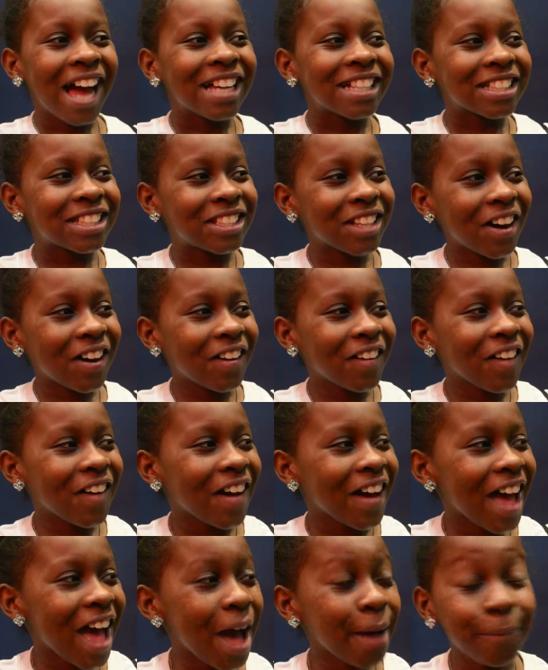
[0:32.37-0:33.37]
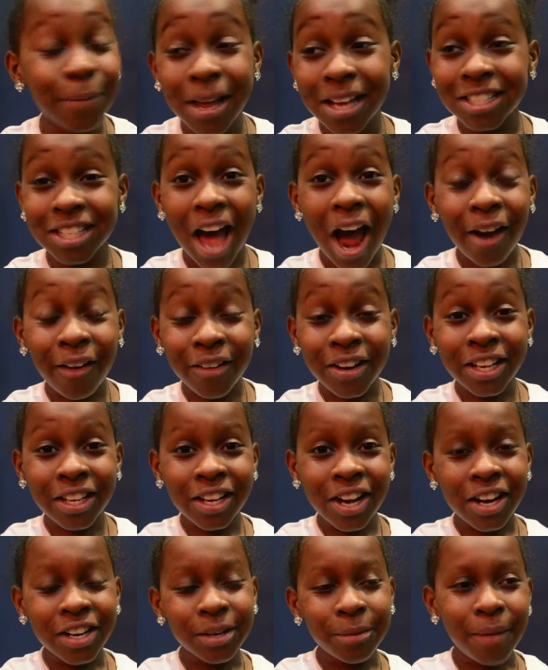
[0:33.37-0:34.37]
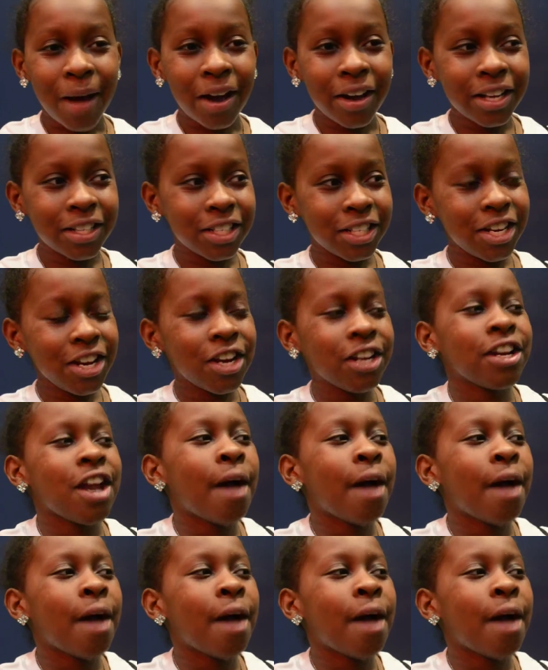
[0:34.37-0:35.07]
So, and plus I really learned about engineering.